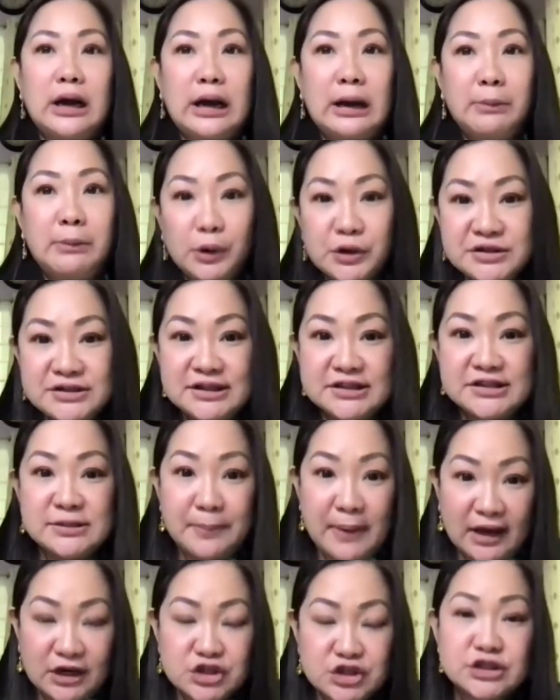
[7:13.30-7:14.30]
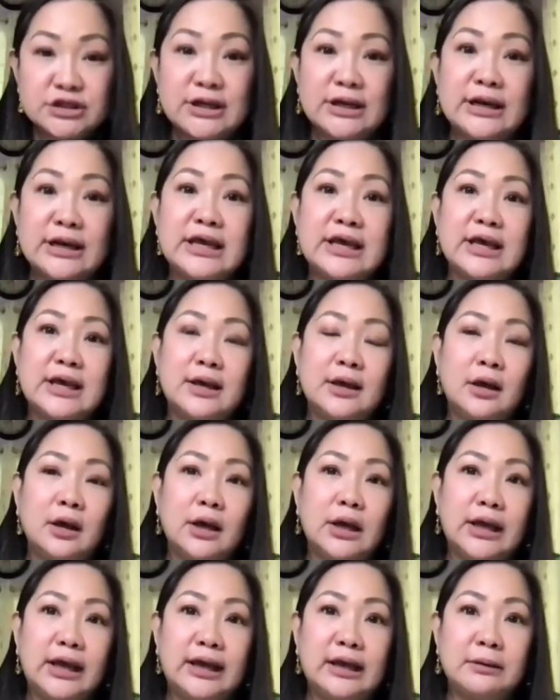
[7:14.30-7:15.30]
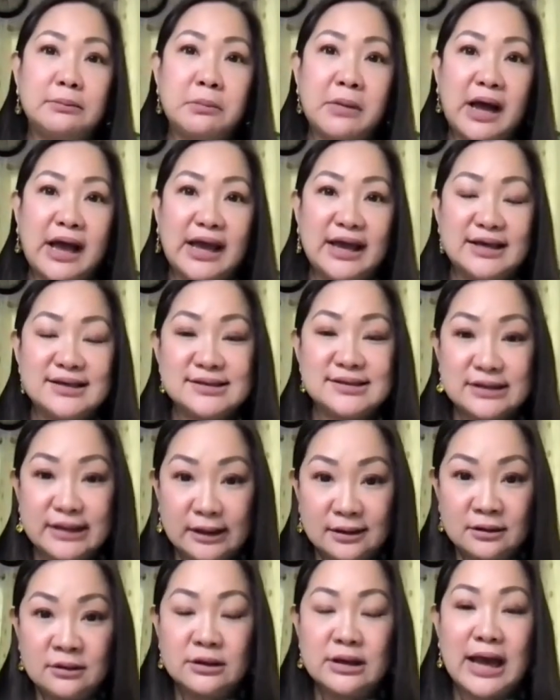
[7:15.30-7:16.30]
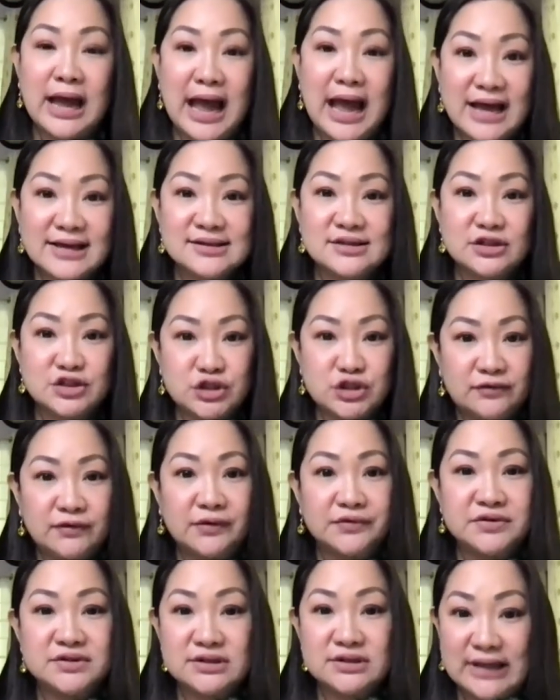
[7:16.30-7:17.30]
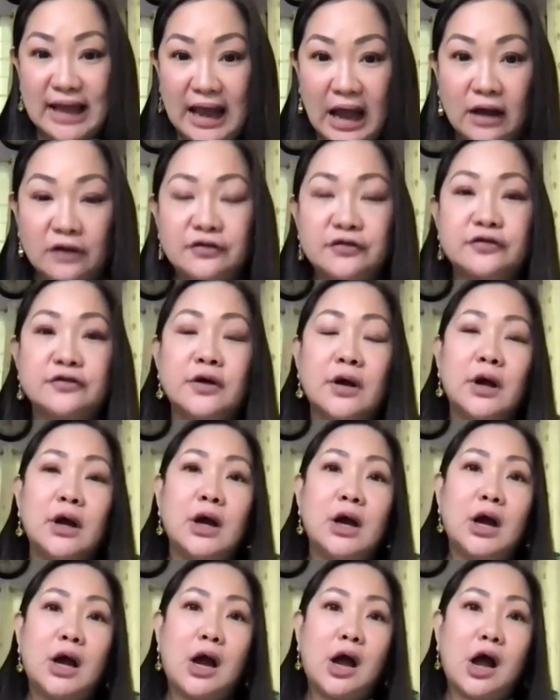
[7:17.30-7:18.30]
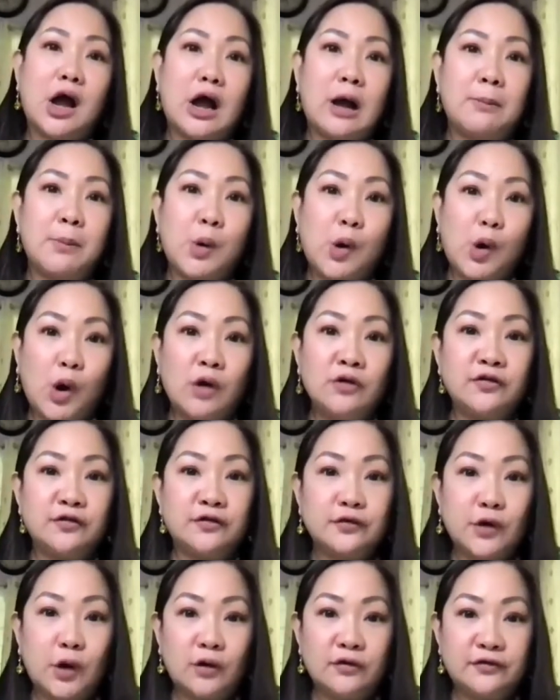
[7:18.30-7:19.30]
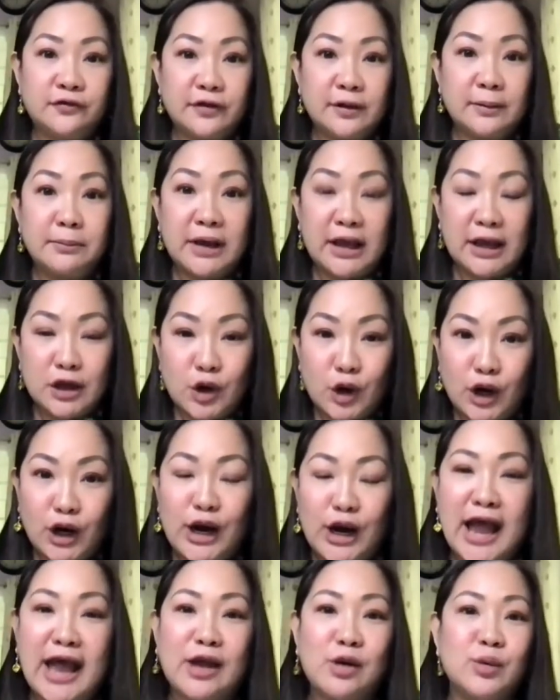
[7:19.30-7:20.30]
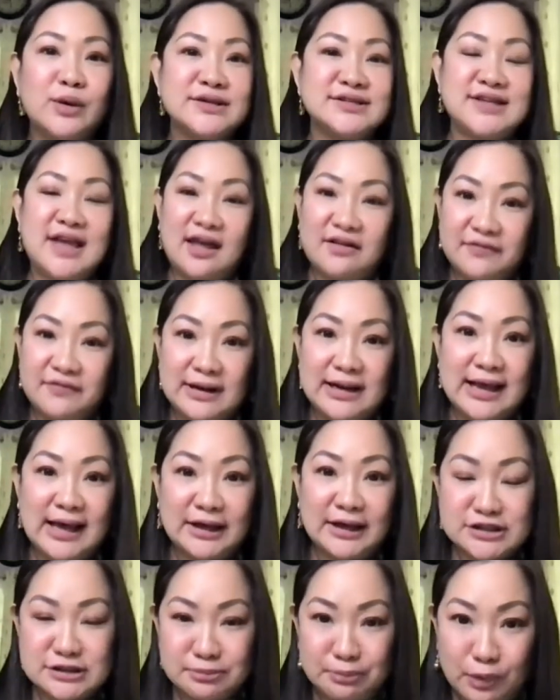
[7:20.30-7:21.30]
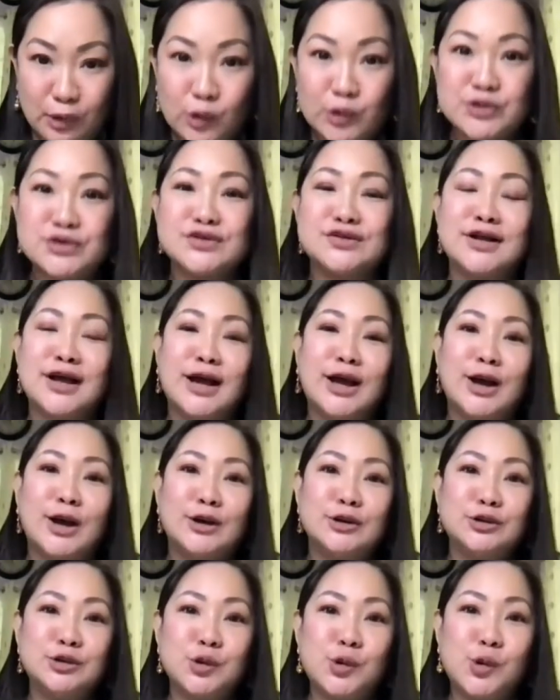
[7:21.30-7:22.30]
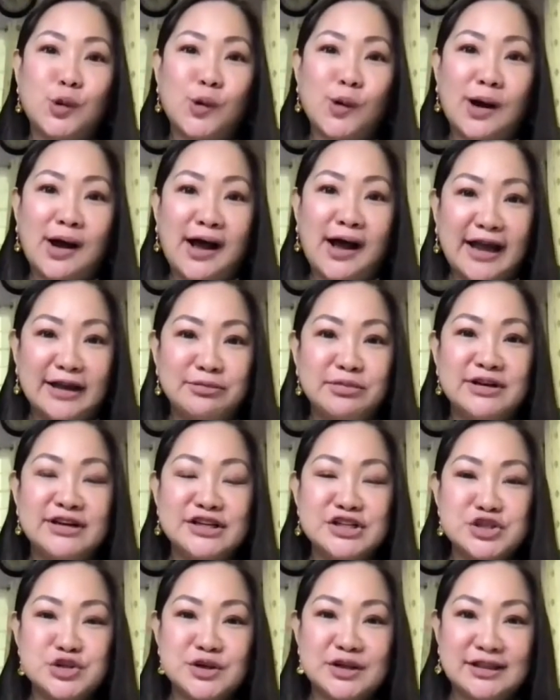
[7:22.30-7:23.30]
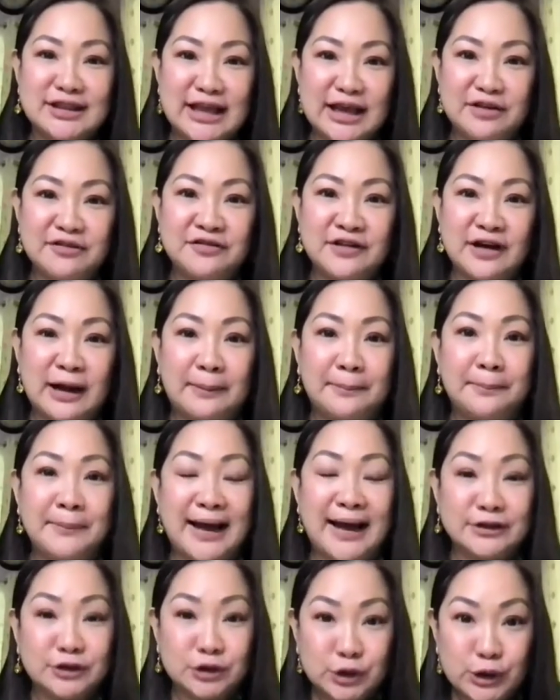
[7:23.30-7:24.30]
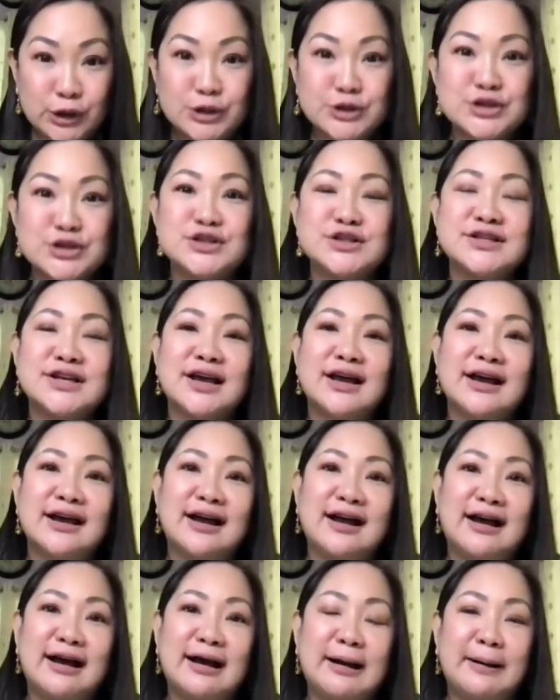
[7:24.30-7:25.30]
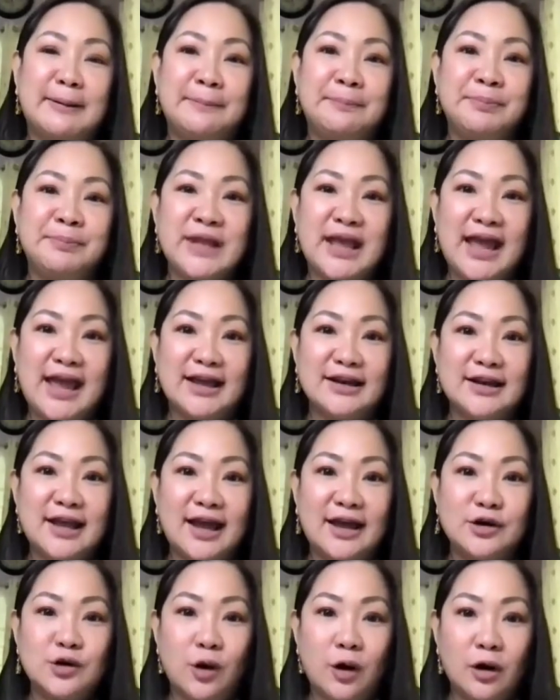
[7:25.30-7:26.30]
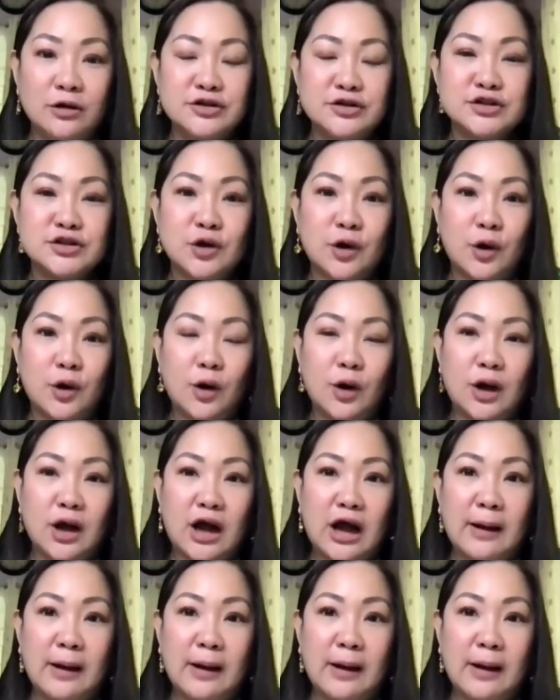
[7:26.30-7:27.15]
most especially in my stint as the chief of staff of the mayor, I was heavily exposed to administrative matters and also